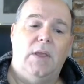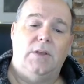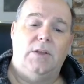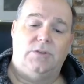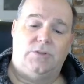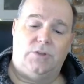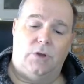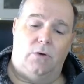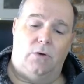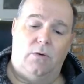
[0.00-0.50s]

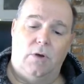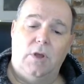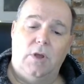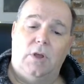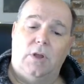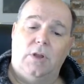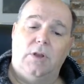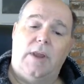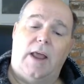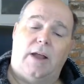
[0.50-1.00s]
So
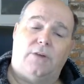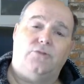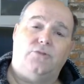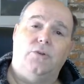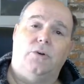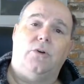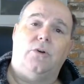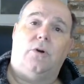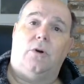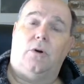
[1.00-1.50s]
now,
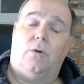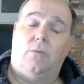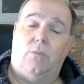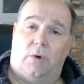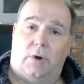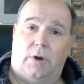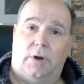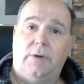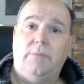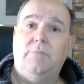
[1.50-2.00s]
true to her
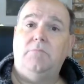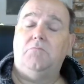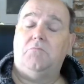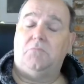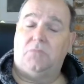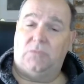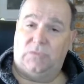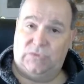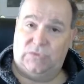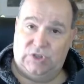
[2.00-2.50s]
word,
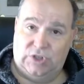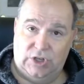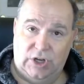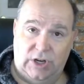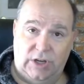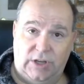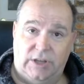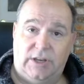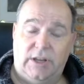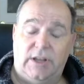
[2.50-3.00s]

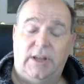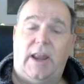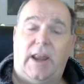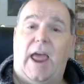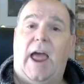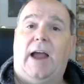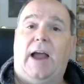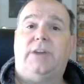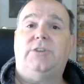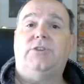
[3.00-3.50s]
she did
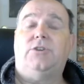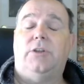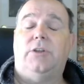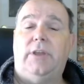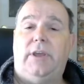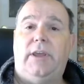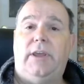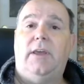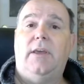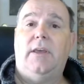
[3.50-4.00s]

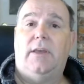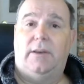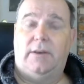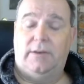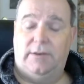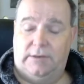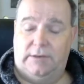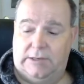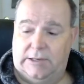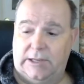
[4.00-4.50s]
actually
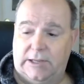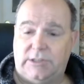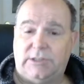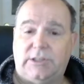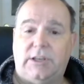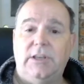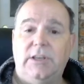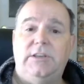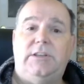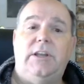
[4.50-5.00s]

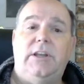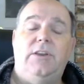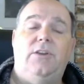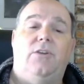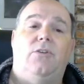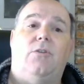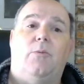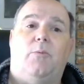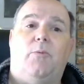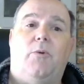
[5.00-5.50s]

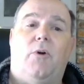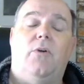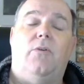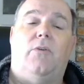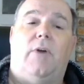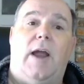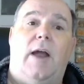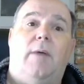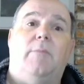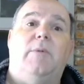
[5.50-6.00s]
discontinue the
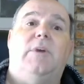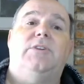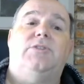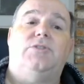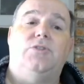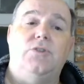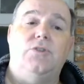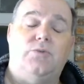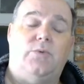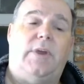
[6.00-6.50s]
program as
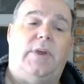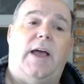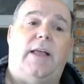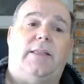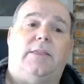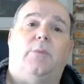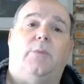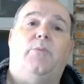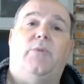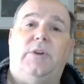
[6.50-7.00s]
soon as we
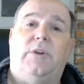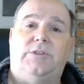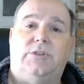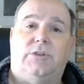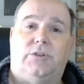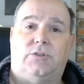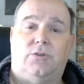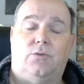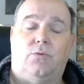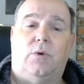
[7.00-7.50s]
got the
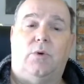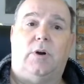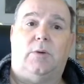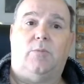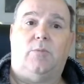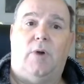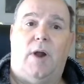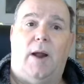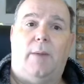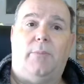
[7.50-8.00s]
printer to
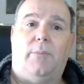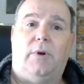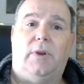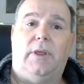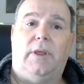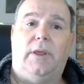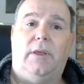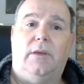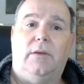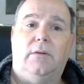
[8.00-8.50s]
work
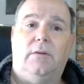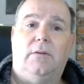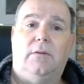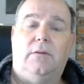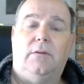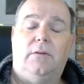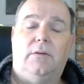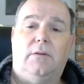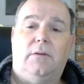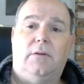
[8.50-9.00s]
properly.
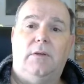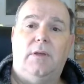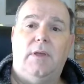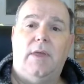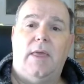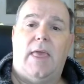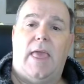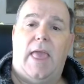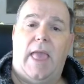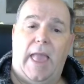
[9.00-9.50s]

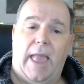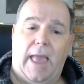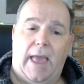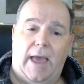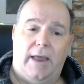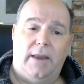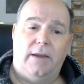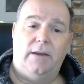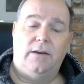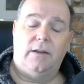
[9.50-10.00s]

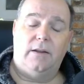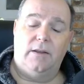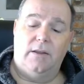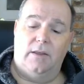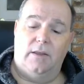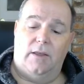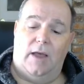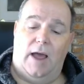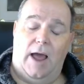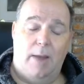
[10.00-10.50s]
And
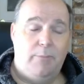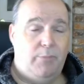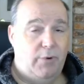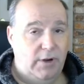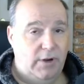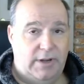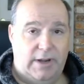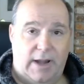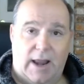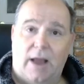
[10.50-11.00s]
I
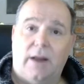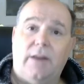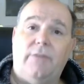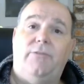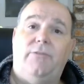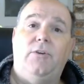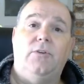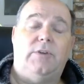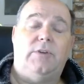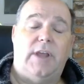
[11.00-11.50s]
printed out a
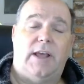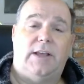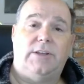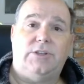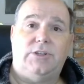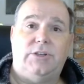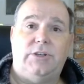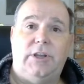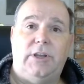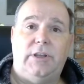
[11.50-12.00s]
few
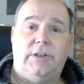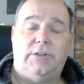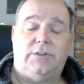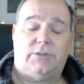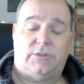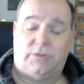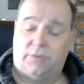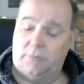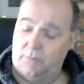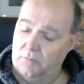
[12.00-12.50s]
test
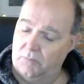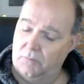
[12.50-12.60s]
sheets.